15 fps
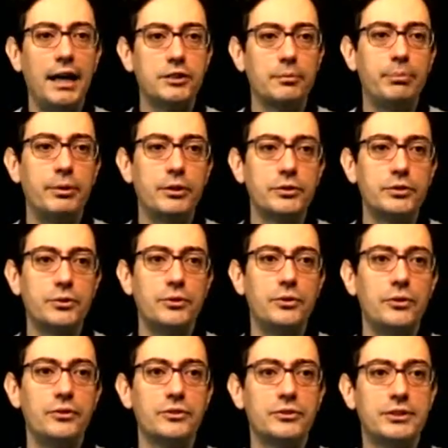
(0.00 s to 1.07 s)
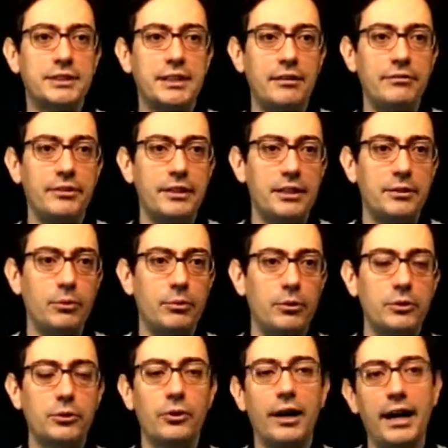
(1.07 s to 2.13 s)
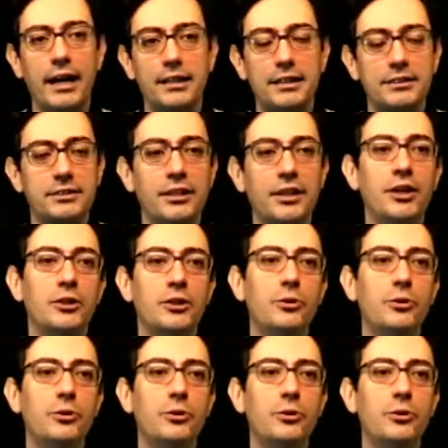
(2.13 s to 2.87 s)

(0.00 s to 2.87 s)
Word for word: as opposed to something that we want to harness